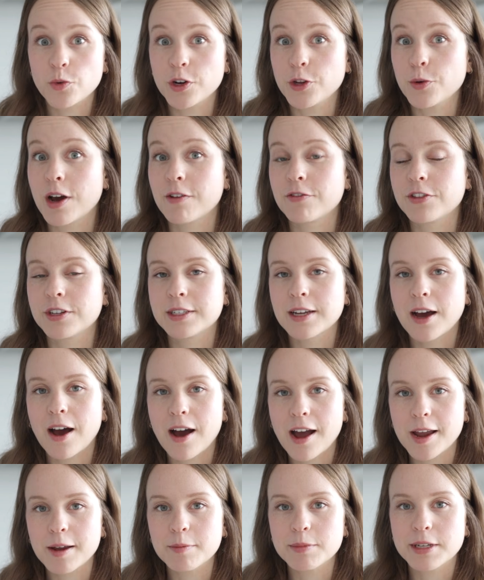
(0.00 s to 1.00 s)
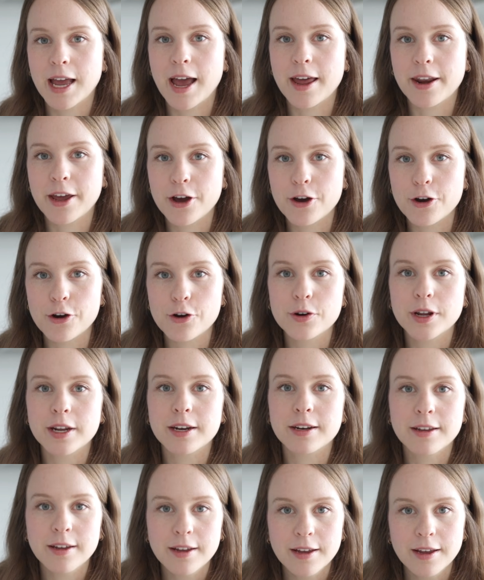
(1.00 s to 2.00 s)
when you have the time to head out
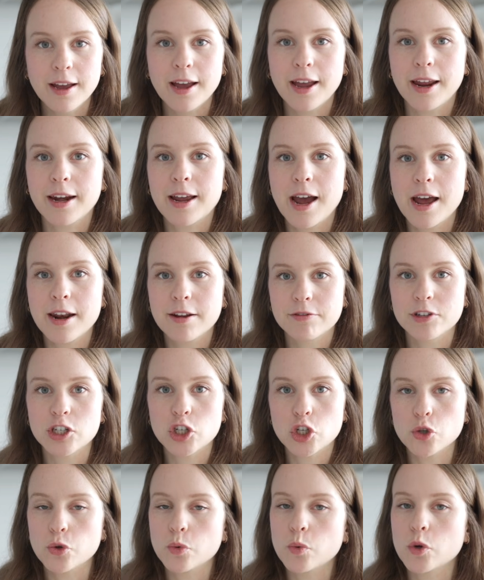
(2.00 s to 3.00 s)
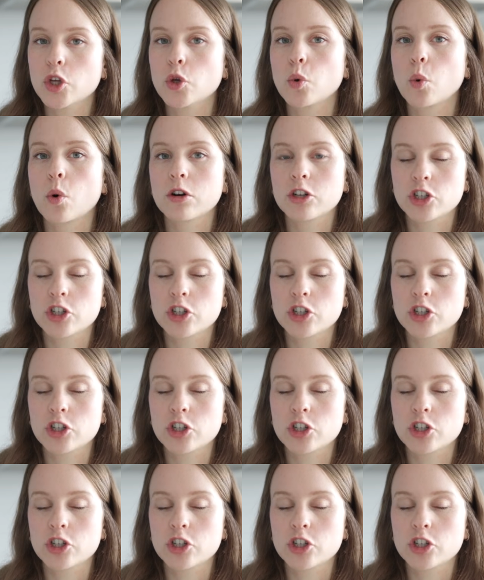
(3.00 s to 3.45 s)
and kind of do your